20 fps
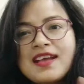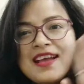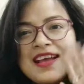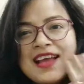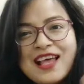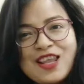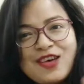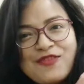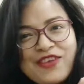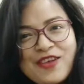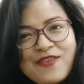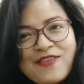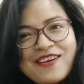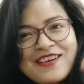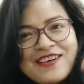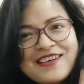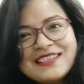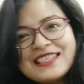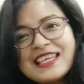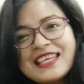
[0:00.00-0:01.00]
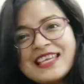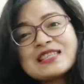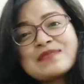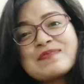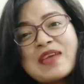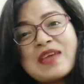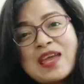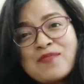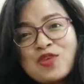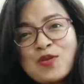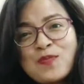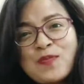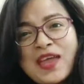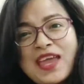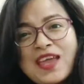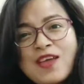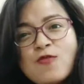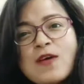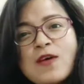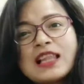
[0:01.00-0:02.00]
Hello viewers, it's me
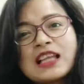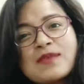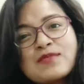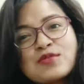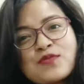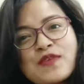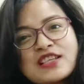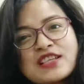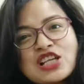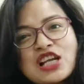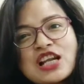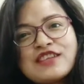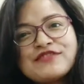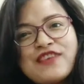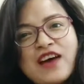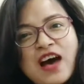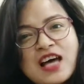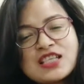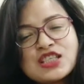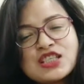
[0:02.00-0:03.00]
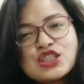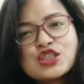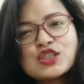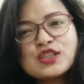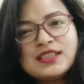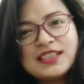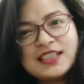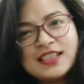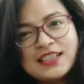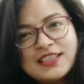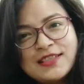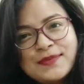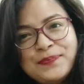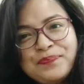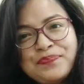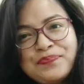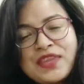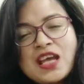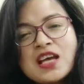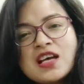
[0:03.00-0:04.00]
Munmi. Welcome to my channel Fun to
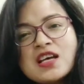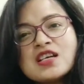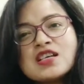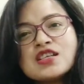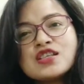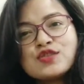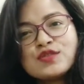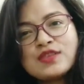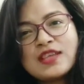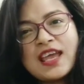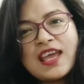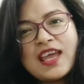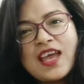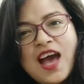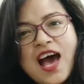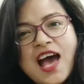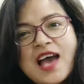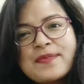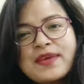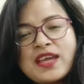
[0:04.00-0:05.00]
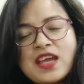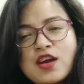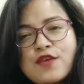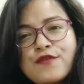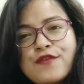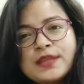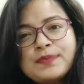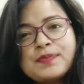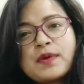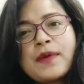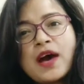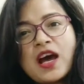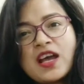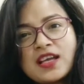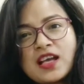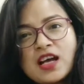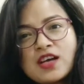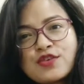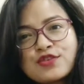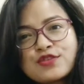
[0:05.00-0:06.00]
Learn. Today I am here with
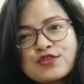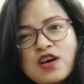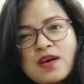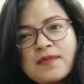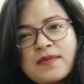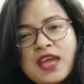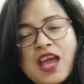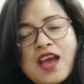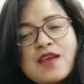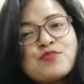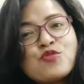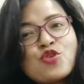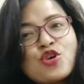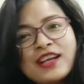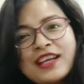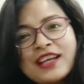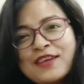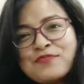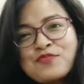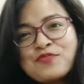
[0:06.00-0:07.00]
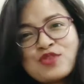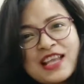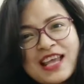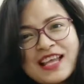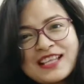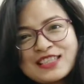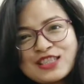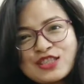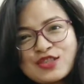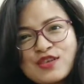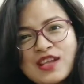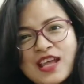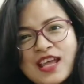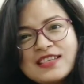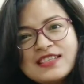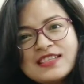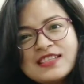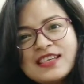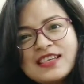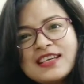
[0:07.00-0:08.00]
Prabhika Goswami, a very brilliant
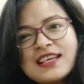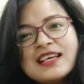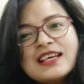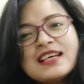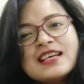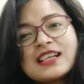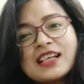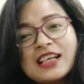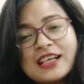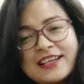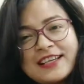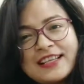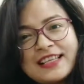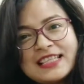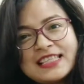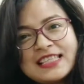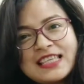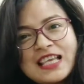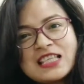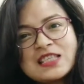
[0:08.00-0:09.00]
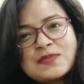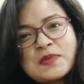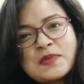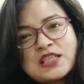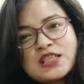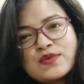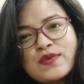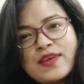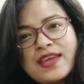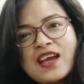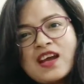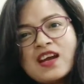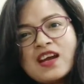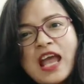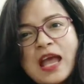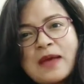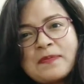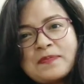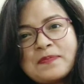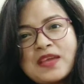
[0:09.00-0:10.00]
student. Currently she is pursuing her
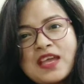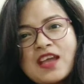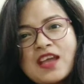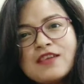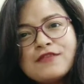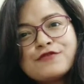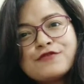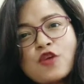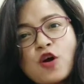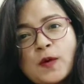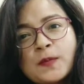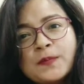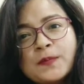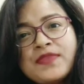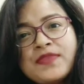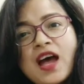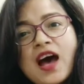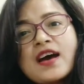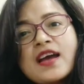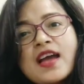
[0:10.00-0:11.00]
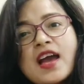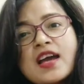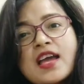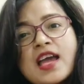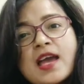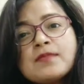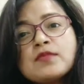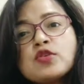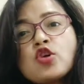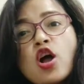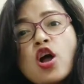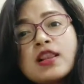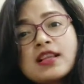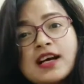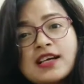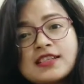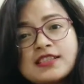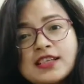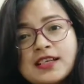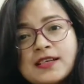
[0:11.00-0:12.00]
MBA from IIM
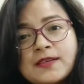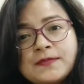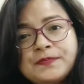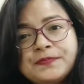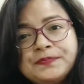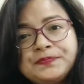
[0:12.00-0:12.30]
Kolkata.